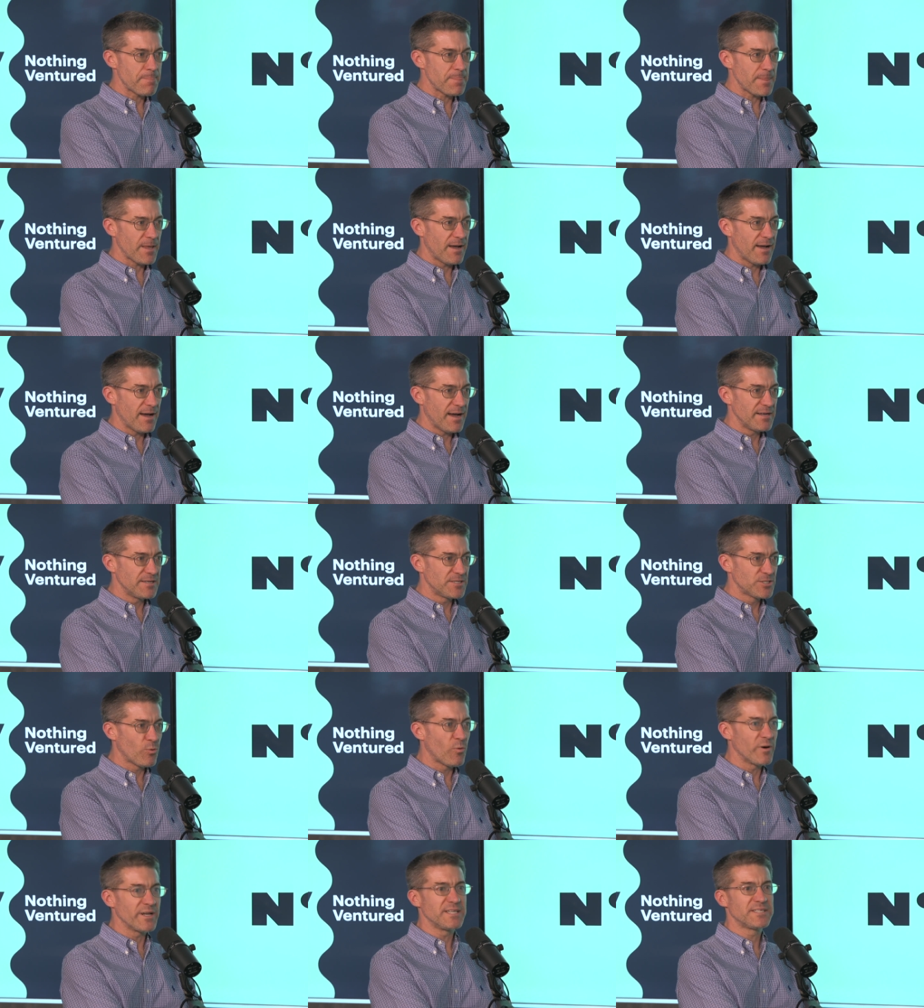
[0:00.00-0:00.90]
uh,
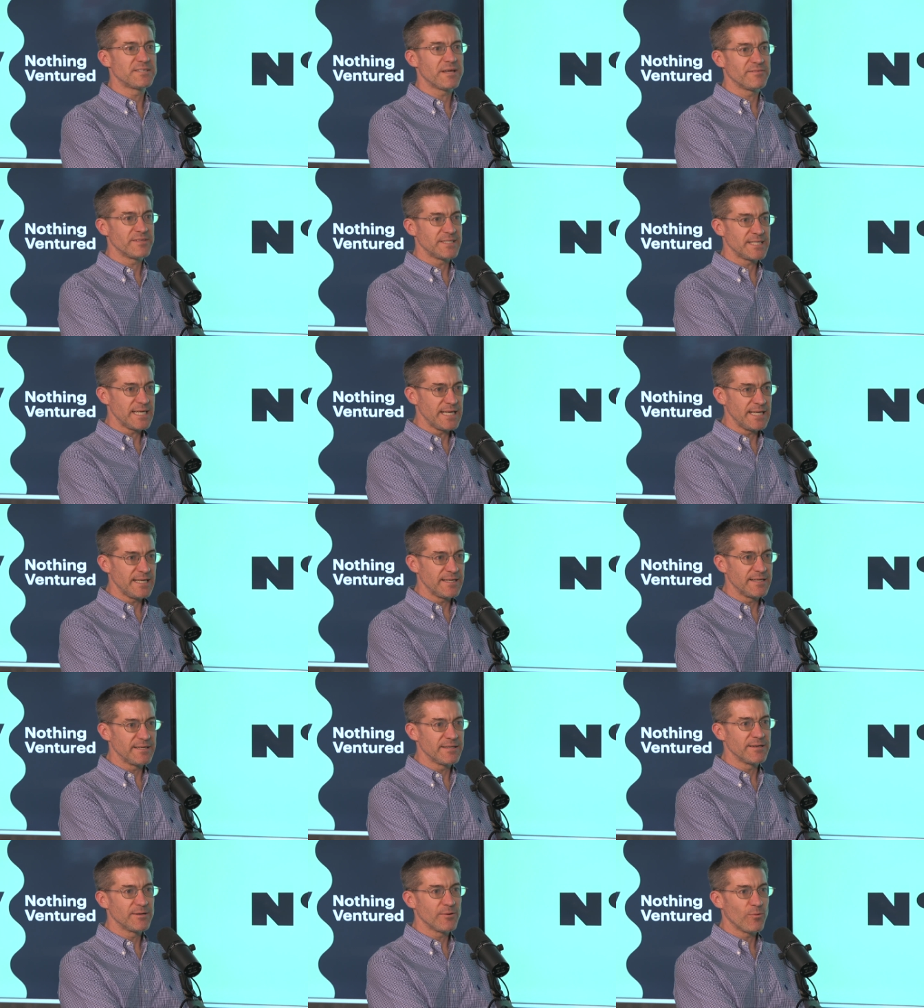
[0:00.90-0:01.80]
2017
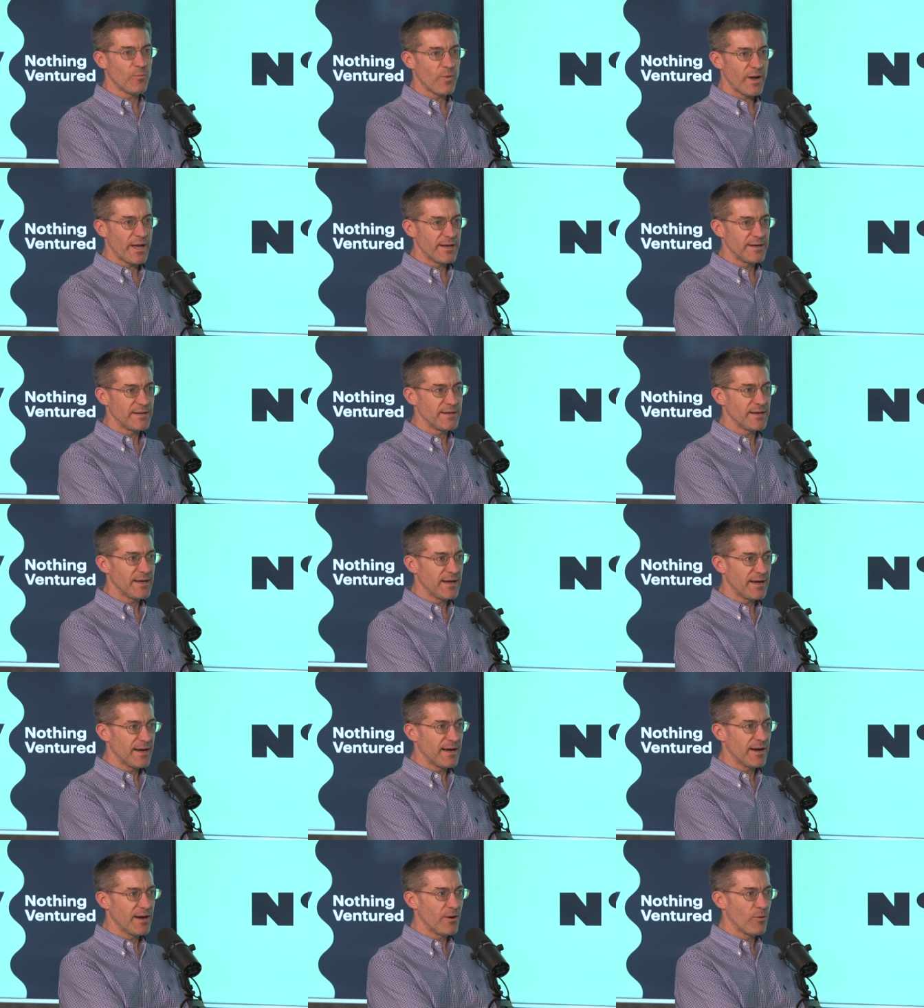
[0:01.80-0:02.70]
when
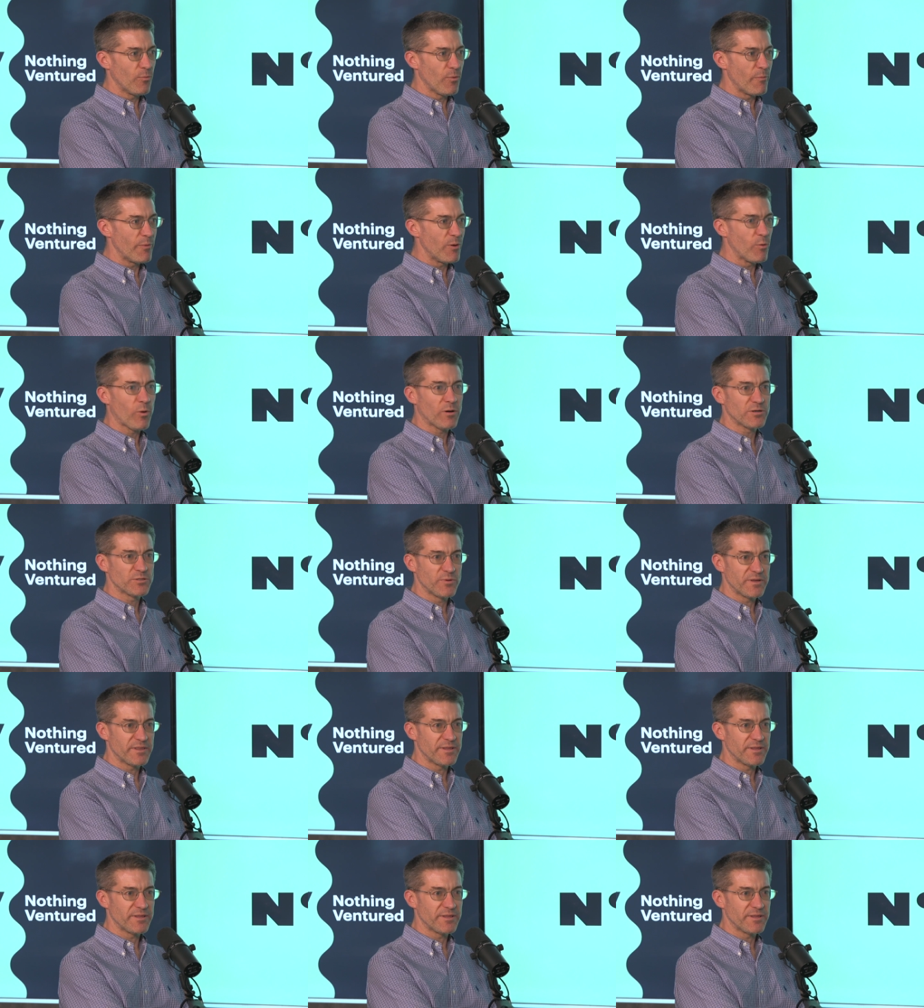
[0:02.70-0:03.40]
uh, when we worked with